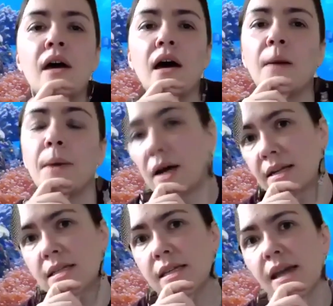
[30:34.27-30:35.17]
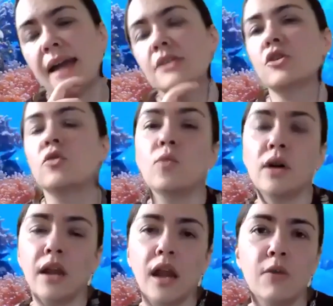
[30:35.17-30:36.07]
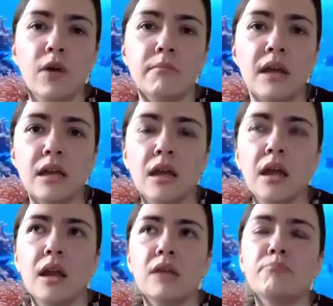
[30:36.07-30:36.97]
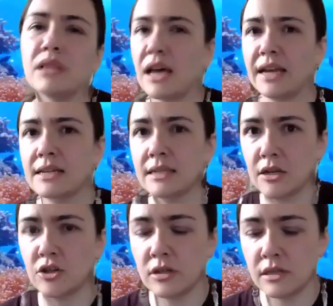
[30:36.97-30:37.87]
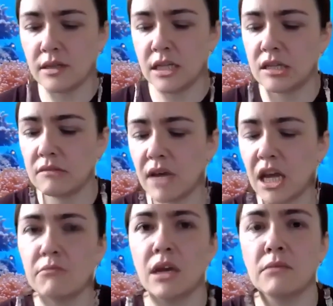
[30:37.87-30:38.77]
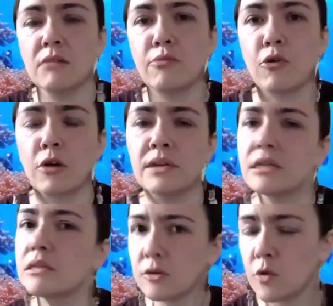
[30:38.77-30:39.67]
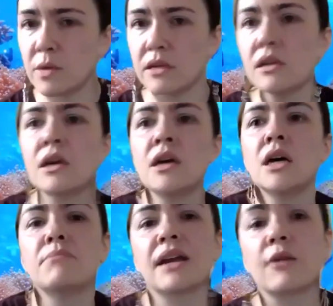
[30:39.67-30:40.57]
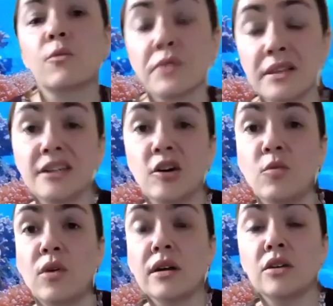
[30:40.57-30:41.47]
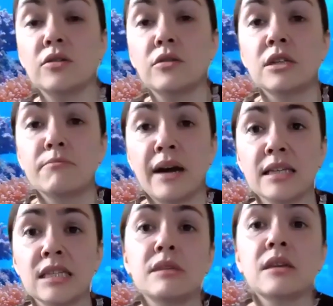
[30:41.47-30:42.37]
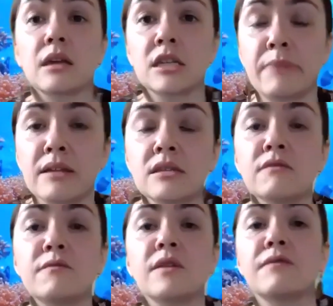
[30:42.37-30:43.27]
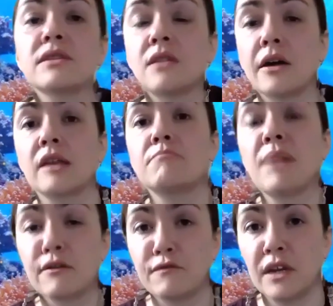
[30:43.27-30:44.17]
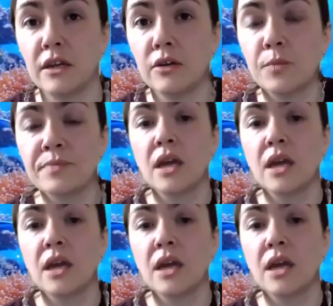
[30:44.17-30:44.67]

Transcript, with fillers: Um, honestly, I don't want anyone making any blind decisions. This might make me a poor businesswoman, but I really don't want you to buy something expensive if it's not going to benefit you.